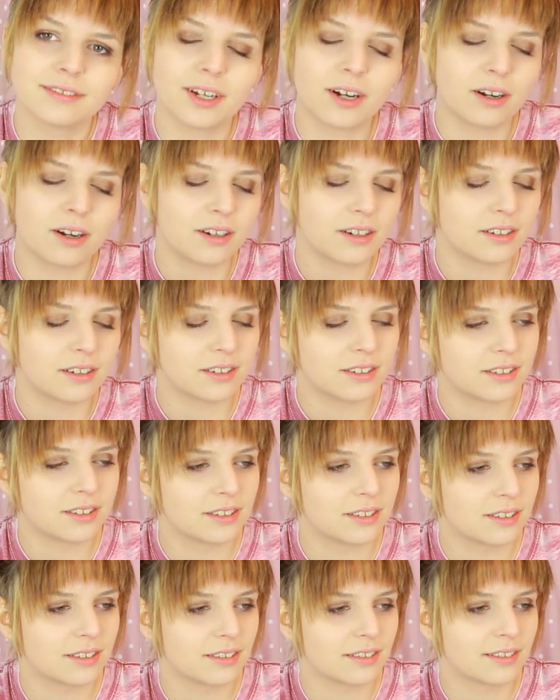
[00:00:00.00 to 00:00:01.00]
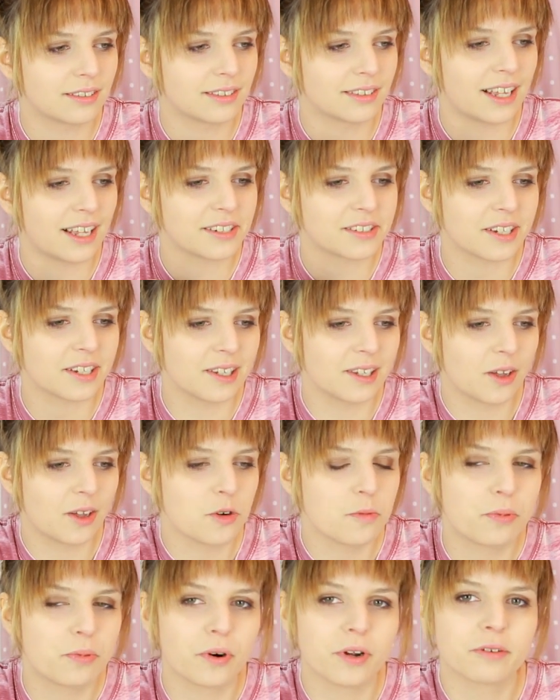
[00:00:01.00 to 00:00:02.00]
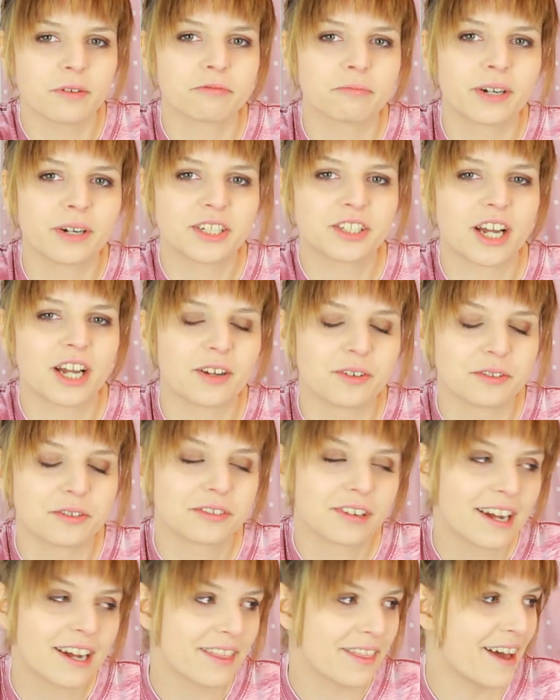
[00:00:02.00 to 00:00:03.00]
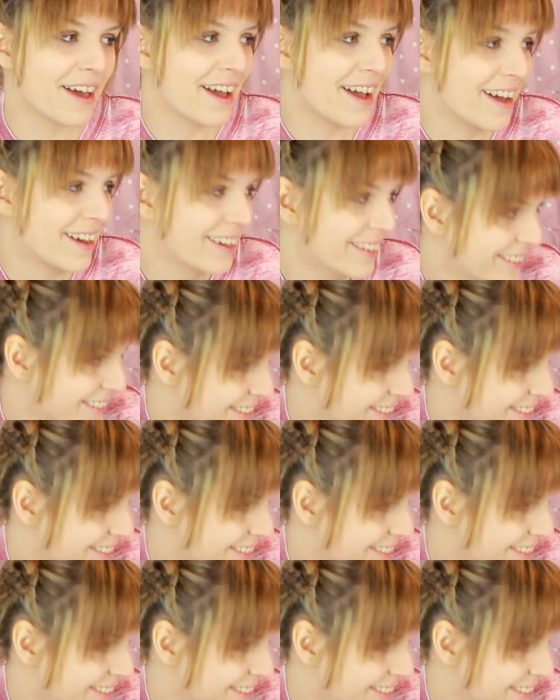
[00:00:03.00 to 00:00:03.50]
Oh, that's a low point for my channel right there.